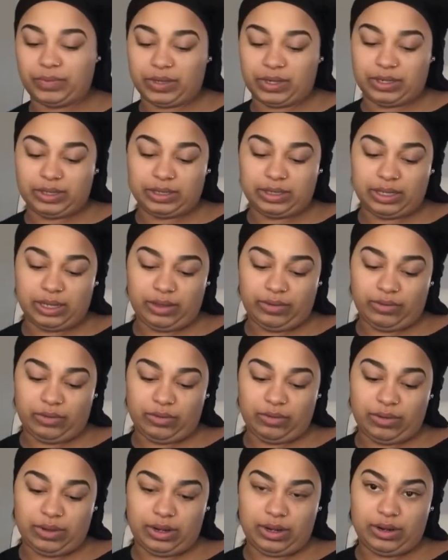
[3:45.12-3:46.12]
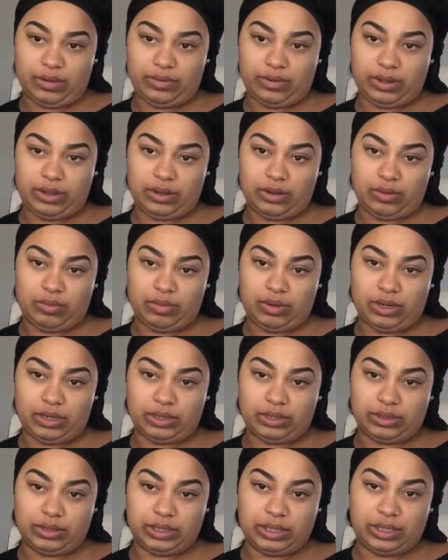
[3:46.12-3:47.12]
I just have a whatever little brush
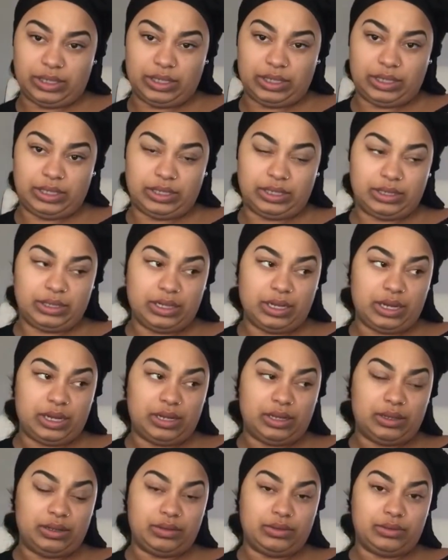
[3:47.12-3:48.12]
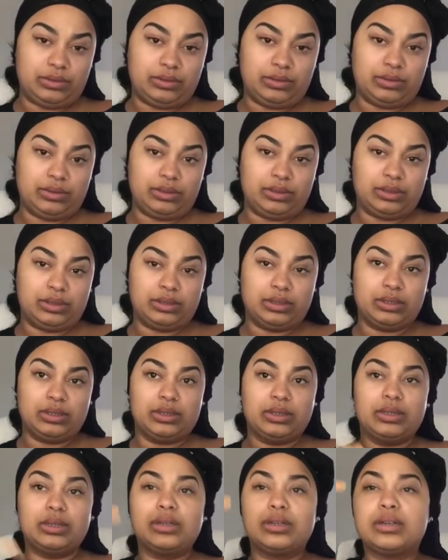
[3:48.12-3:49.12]
right here that I use.
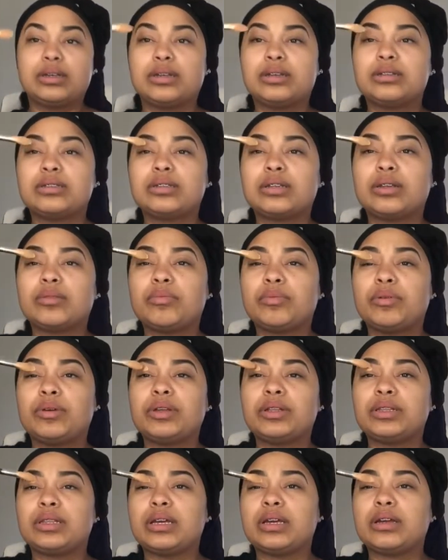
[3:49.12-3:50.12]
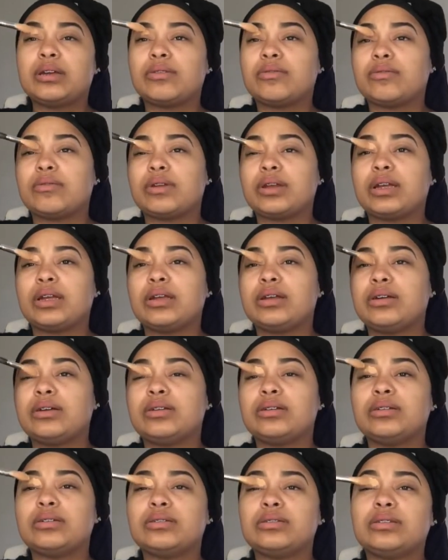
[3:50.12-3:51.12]
I'm gonna put that right
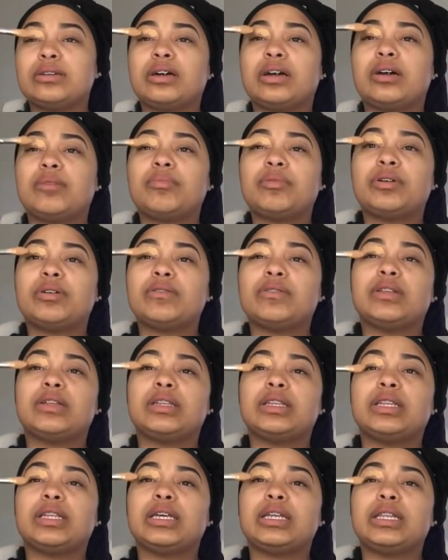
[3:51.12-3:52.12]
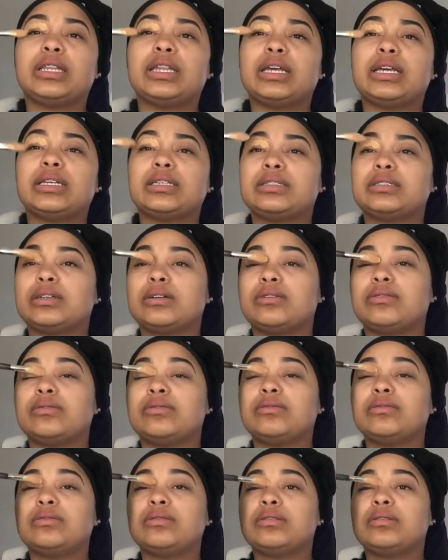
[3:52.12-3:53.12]
on top of the lid like so.
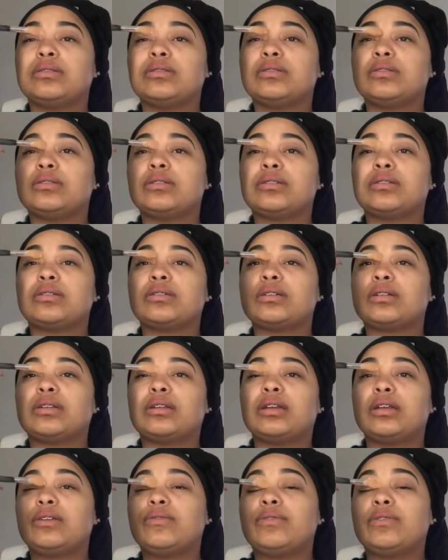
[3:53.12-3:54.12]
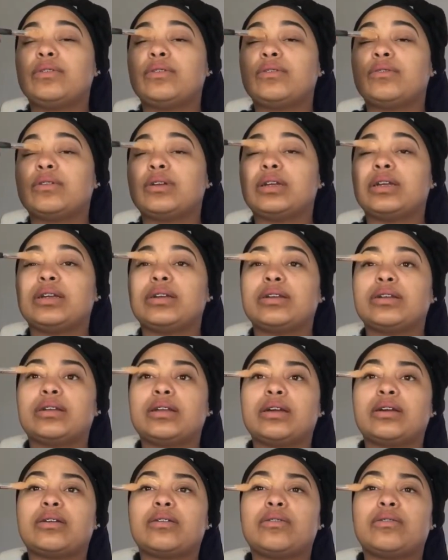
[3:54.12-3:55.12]
And I even go right here in
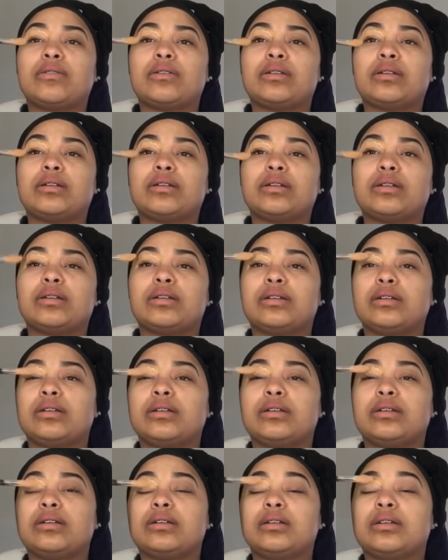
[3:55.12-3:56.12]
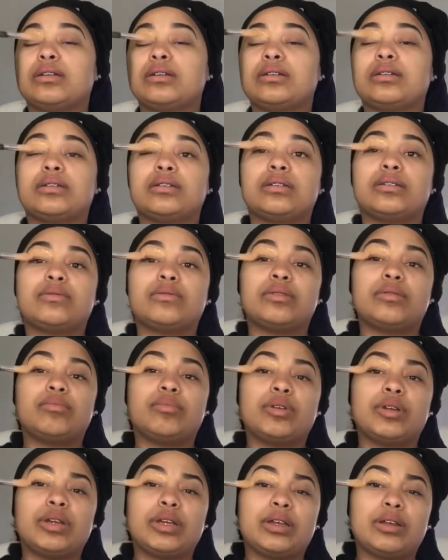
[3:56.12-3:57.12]
that corner. You wanna
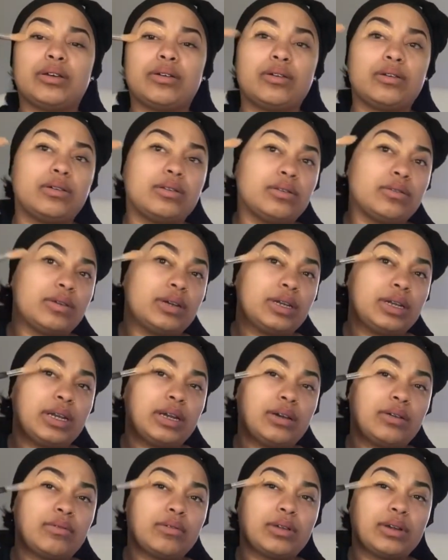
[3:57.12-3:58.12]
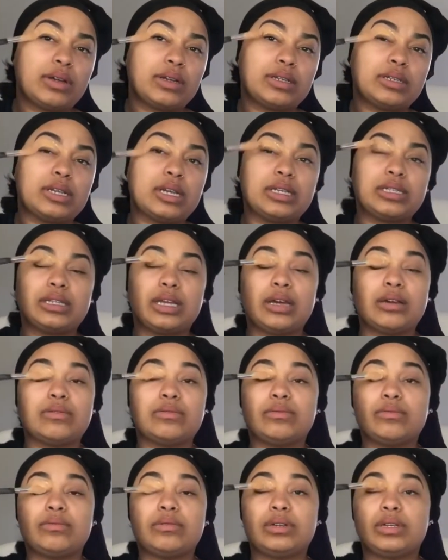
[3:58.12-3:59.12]
bring it all the way down where you're gonna take that
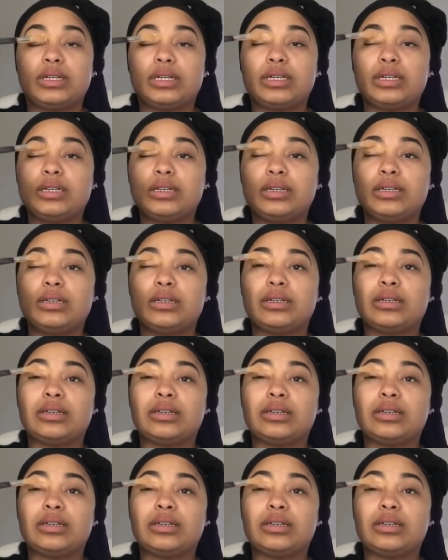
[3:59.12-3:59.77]
wing.